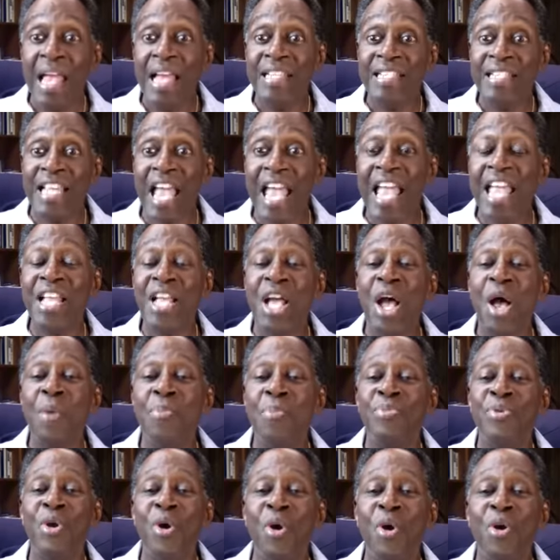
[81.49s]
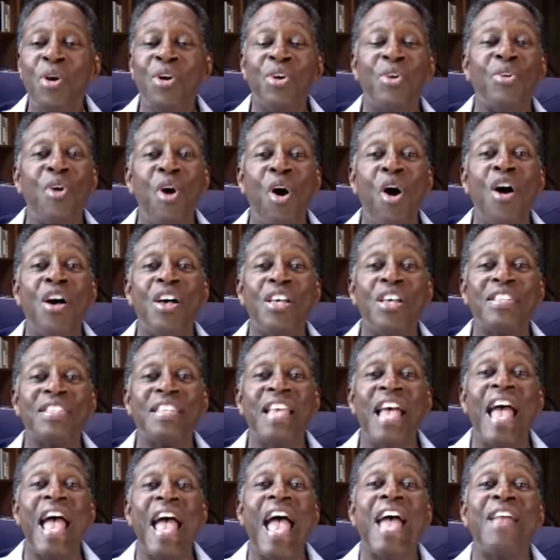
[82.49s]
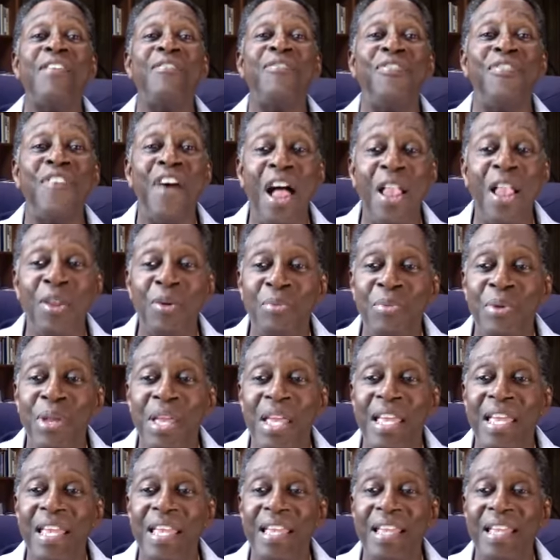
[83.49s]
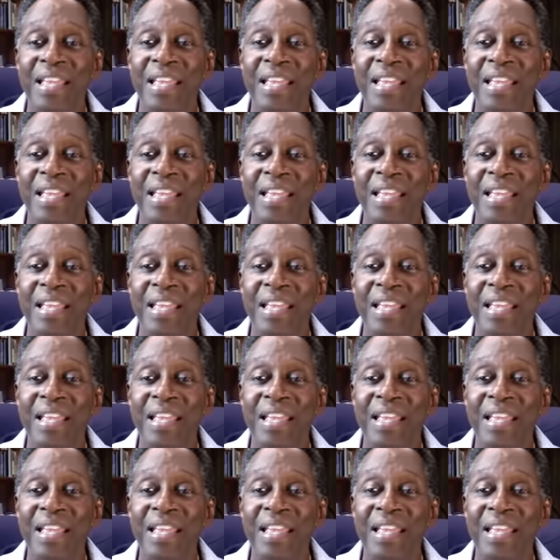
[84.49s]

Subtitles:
Take up your cross and follow me.